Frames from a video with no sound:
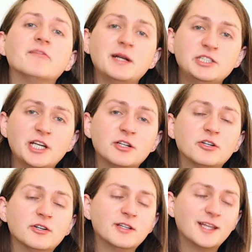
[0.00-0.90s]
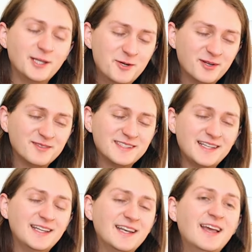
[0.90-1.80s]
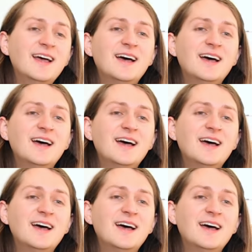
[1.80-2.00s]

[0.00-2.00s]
of my channel that you would have seen,